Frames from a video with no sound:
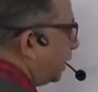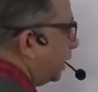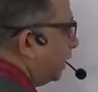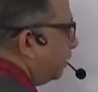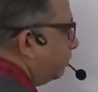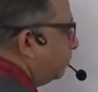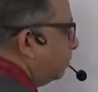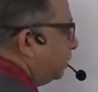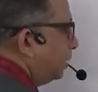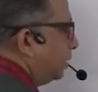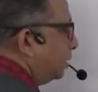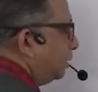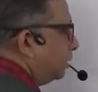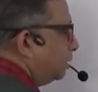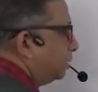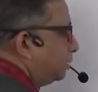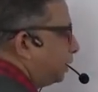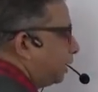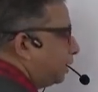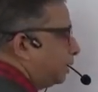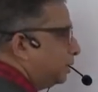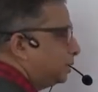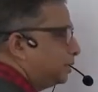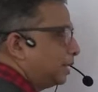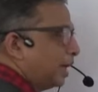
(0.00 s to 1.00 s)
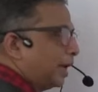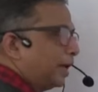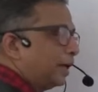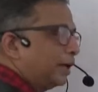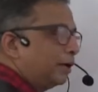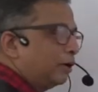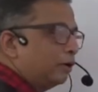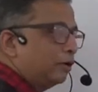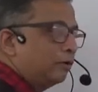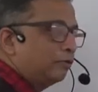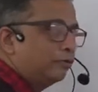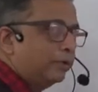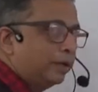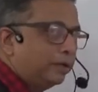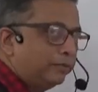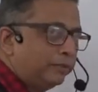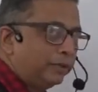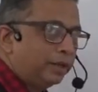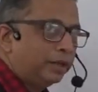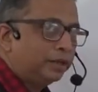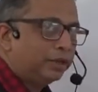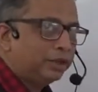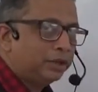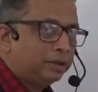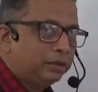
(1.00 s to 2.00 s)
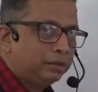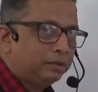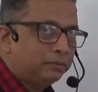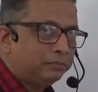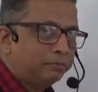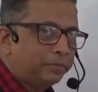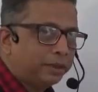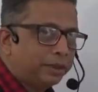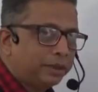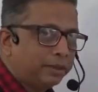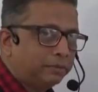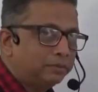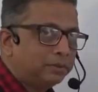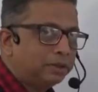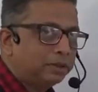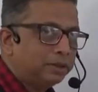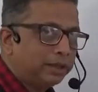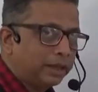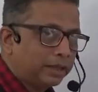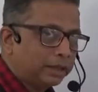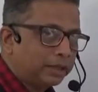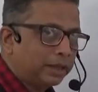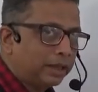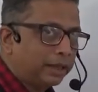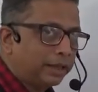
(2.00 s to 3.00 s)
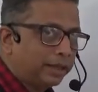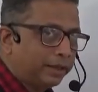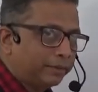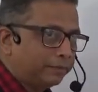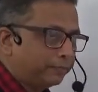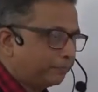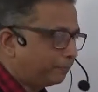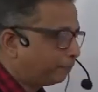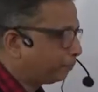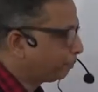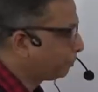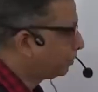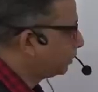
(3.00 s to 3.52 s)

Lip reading: M, that is the angle of deviation becomes delta M.